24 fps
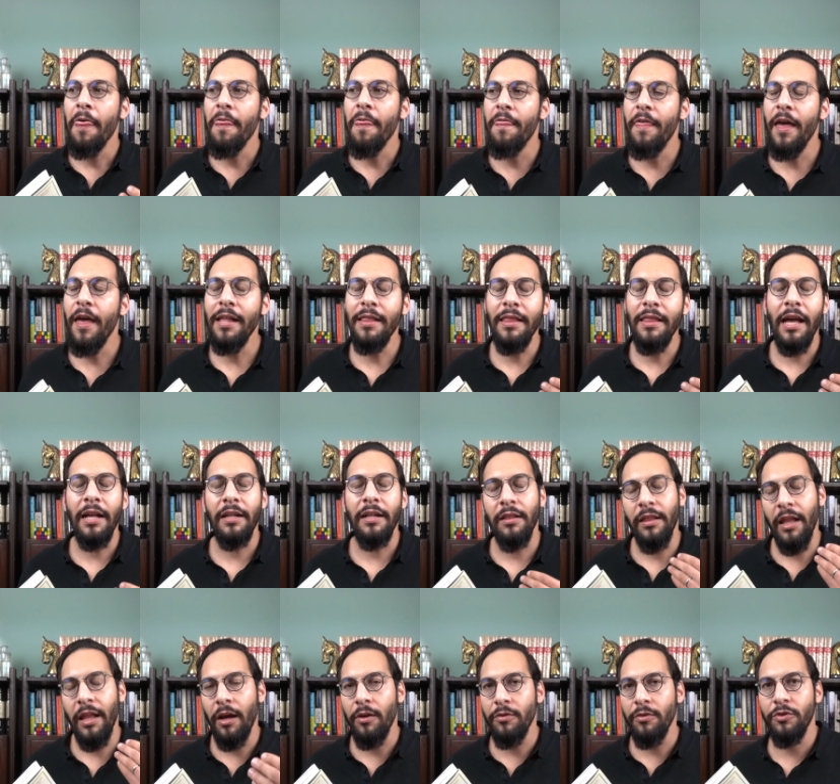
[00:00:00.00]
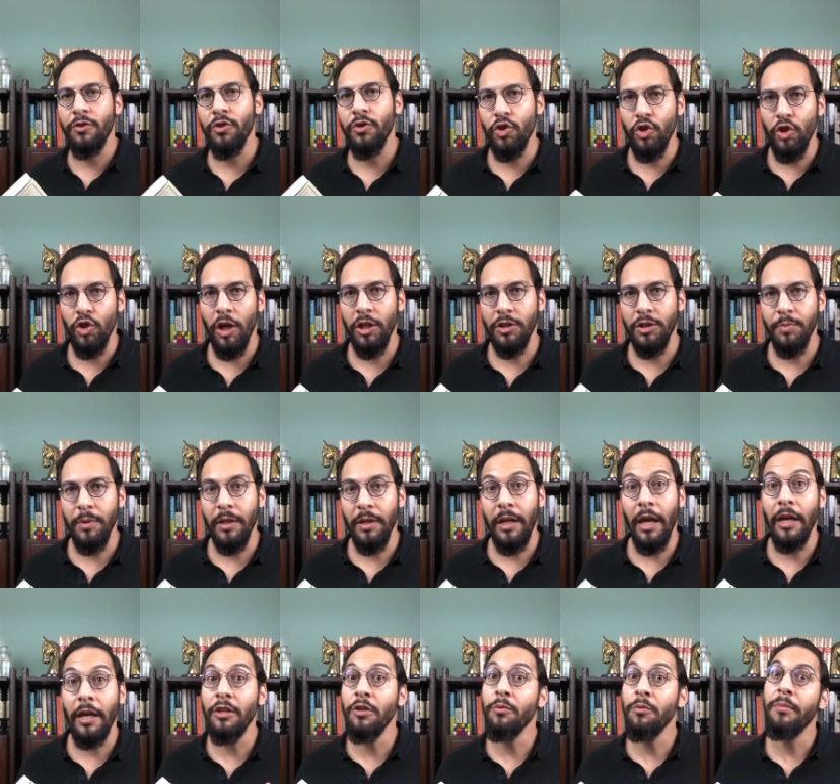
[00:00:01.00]
then that clouds your judgment
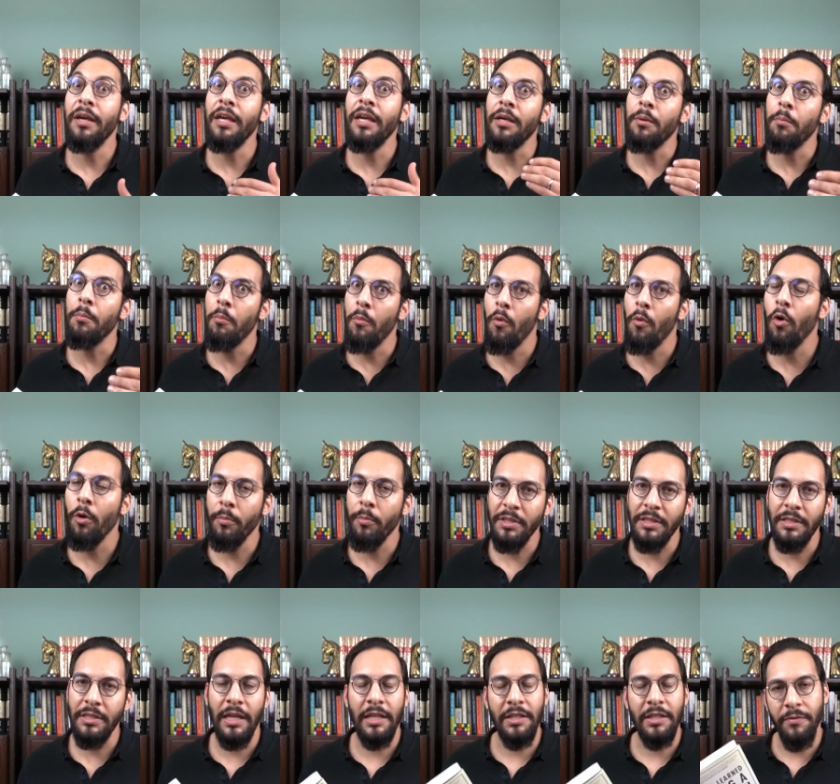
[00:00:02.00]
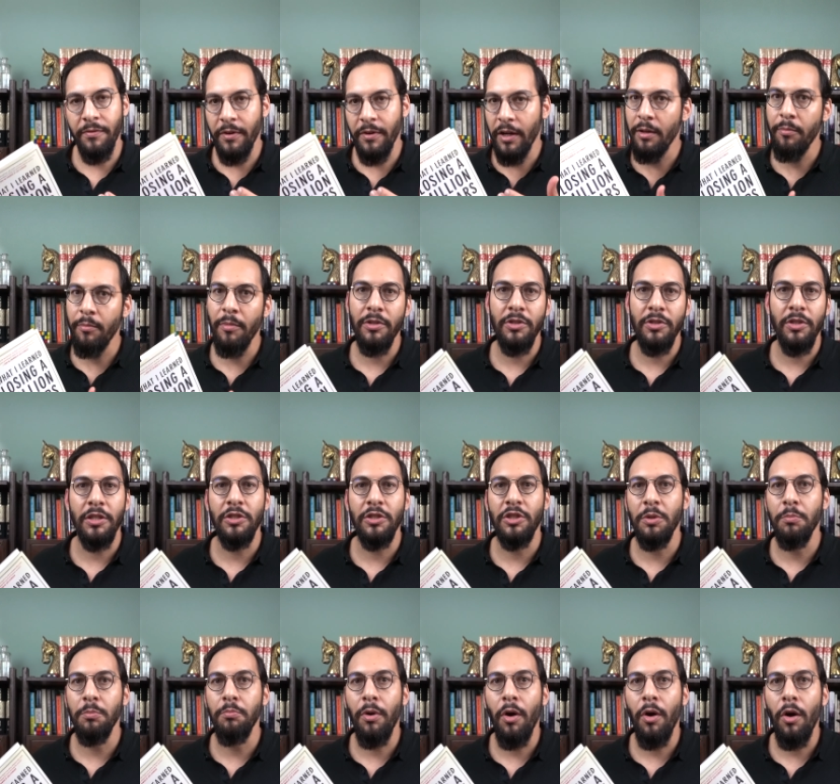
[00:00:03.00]
and you make more mistakes, very much like
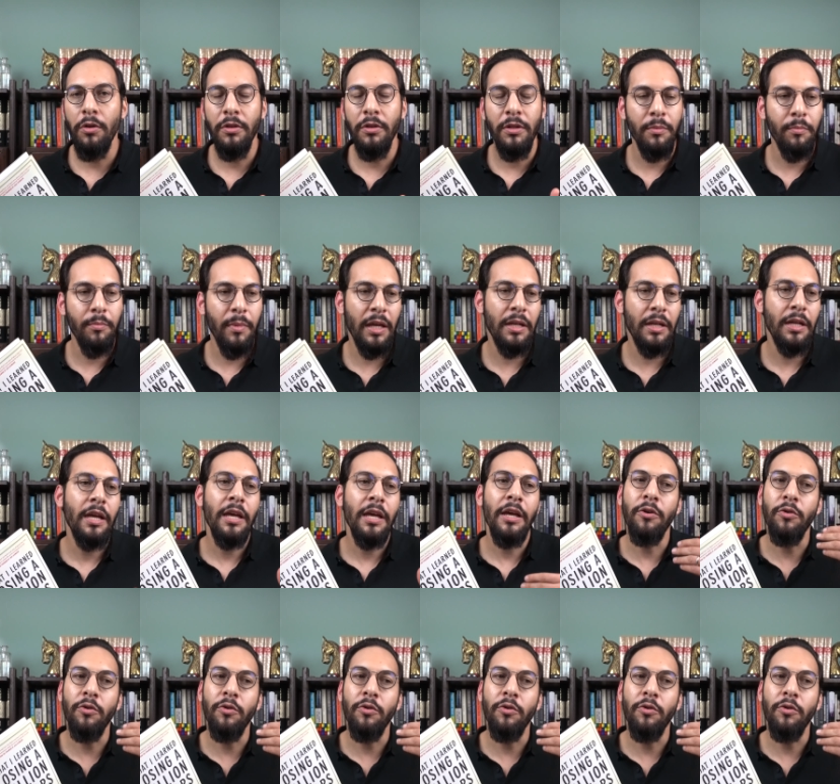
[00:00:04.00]
Jim Paul made.